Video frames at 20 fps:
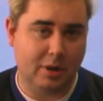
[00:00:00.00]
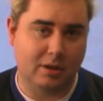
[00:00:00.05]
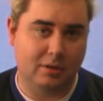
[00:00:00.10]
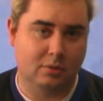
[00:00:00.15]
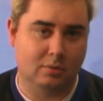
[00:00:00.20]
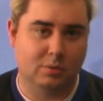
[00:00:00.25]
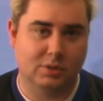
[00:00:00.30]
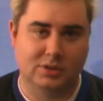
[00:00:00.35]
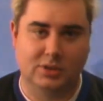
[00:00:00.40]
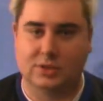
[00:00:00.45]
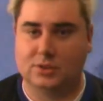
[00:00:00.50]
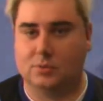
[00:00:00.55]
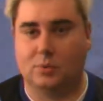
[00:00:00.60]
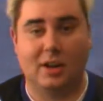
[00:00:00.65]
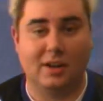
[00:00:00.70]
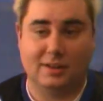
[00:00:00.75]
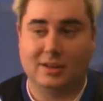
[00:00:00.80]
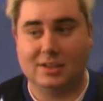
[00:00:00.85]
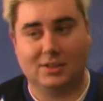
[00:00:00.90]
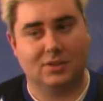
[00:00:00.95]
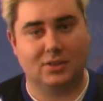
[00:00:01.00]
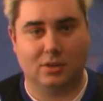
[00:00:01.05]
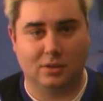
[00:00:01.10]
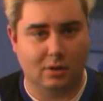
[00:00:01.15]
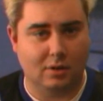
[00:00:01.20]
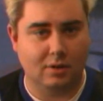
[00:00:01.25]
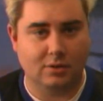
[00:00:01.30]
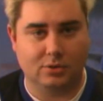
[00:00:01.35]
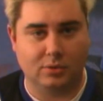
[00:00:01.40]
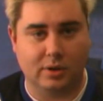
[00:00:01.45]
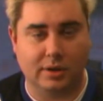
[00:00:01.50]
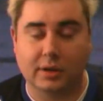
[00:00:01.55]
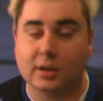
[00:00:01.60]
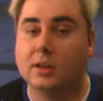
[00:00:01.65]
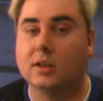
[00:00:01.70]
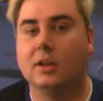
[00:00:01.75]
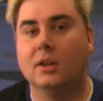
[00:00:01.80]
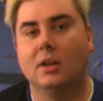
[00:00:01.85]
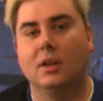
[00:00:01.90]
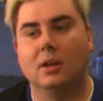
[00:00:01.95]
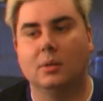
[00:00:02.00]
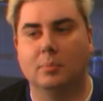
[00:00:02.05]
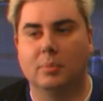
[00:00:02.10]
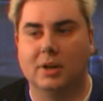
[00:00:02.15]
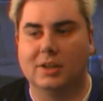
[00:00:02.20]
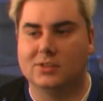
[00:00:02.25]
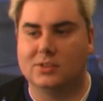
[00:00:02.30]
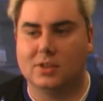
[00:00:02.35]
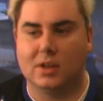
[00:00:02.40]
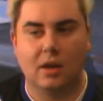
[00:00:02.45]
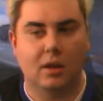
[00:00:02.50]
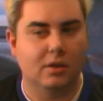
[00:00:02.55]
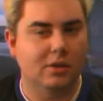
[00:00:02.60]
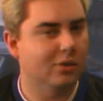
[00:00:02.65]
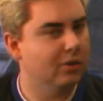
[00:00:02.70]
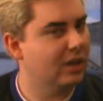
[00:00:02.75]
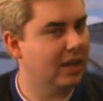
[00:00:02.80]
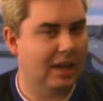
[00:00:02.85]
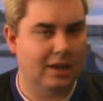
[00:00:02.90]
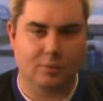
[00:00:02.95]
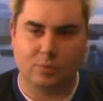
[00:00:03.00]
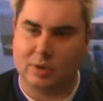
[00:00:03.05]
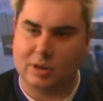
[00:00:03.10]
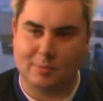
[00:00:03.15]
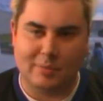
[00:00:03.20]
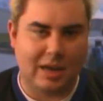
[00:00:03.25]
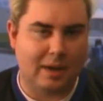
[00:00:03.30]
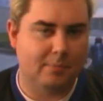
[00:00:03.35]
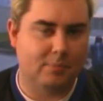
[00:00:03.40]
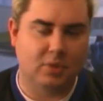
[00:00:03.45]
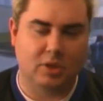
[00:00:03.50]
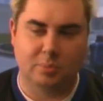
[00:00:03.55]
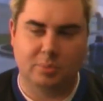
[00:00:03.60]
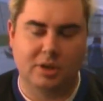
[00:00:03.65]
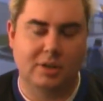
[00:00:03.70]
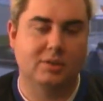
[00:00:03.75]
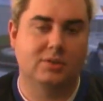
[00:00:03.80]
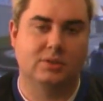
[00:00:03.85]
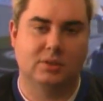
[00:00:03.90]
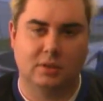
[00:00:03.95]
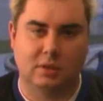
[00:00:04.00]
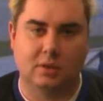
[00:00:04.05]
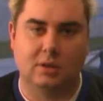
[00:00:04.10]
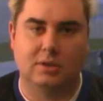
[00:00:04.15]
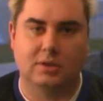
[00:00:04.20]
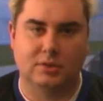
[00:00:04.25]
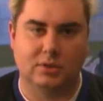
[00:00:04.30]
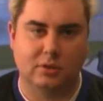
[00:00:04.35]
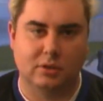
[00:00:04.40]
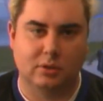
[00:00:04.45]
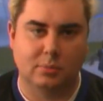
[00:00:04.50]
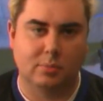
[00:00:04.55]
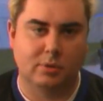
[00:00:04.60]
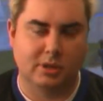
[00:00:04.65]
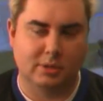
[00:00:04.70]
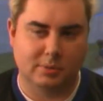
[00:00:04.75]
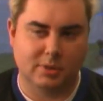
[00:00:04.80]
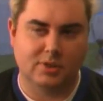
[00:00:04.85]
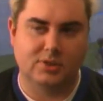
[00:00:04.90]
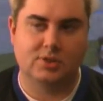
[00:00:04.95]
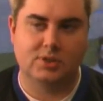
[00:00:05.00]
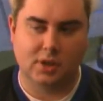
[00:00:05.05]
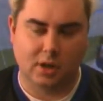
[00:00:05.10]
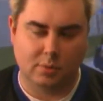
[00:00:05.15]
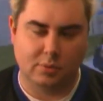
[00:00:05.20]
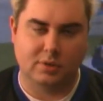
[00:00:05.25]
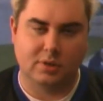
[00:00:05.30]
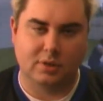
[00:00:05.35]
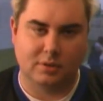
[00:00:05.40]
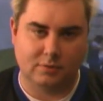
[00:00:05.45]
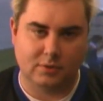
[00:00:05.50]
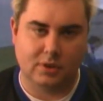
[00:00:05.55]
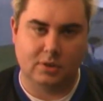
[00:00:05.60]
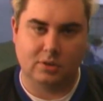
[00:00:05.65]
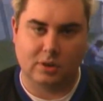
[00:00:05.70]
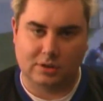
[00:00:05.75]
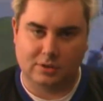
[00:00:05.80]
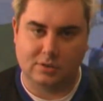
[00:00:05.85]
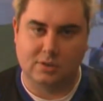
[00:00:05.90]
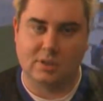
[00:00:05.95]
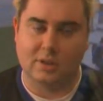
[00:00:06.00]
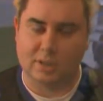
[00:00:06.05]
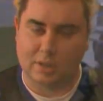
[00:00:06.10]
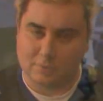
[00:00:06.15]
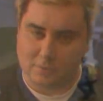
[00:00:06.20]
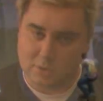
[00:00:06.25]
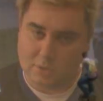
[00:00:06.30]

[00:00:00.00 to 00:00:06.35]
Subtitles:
button, which is right next to the R trigger, but you can't remap the buttons at all, so you're pretty much stuck with the configuration they give